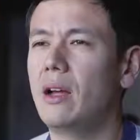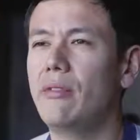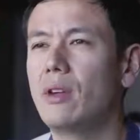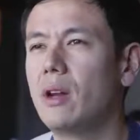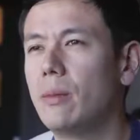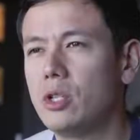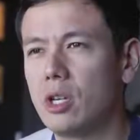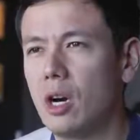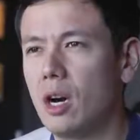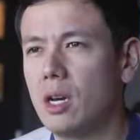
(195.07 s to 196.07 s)
I forget how much
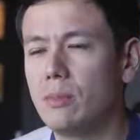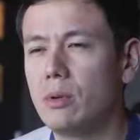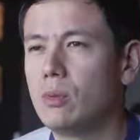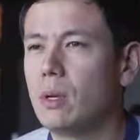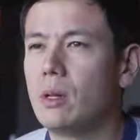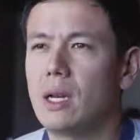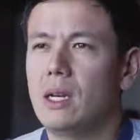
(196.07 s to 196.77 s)
it cost, but it was probably